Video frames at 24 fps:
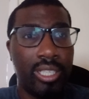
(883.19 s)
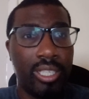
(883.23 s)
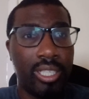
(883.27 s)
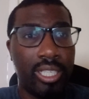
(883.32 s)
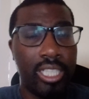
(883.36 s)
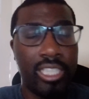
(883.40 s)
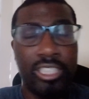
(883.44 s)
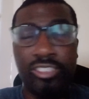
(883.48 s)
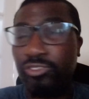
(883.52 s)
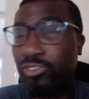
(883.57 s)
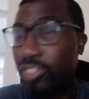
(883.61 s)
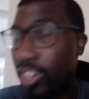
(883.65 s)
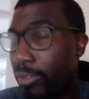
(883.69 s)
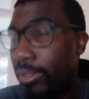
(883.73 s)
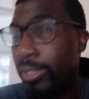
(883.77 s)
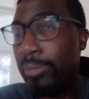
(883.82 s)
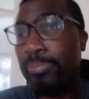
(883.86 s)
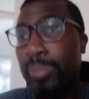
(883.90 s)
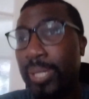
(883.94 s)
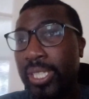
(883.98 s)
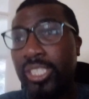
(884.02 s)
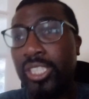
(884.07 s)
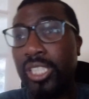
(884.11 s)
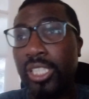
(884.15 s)
He's very
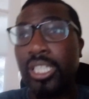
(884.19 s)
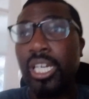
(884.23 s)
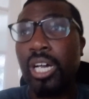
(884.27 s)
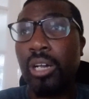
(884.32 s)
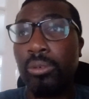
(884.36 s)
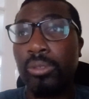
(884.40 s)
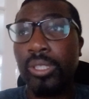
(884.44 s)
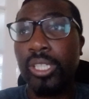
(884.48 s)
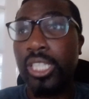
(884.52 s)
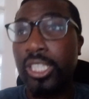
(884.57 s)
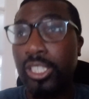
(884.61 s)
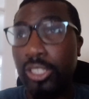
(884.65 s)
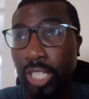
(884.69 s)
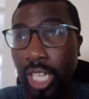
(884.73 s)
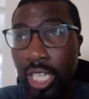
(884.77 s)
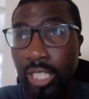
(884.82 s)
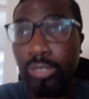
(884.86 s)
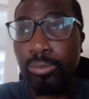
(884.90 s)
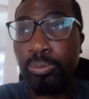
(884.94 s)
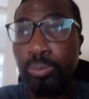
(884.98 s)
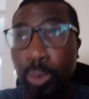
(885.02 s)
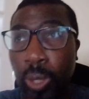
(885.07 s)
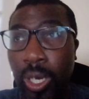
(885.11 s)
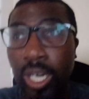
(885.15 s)
busy, though. He does
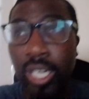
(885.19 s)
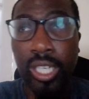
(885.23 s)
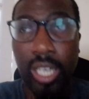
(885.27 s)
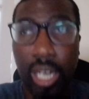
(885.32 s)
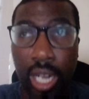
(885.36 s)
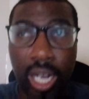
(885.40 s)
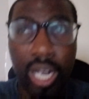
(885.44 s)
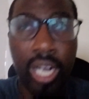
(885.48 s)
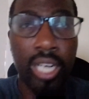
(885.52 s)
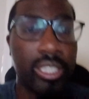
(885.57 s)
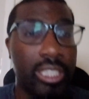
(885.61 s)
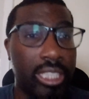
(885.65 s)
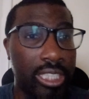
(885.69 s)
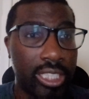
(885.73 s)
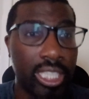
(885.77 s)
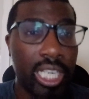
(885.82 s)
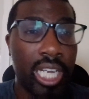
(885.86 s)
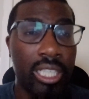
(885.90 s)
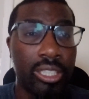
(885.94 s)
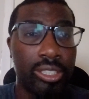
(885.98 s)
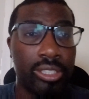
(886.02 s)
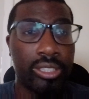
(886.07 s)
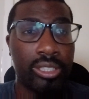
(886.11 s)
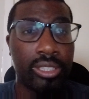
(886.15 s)
work hard. He
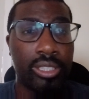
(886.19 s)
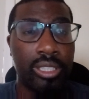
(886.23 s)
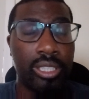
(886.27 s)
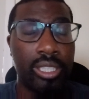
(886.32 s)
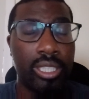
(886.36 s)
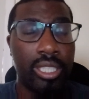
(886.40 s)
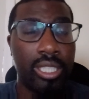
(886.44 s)
does.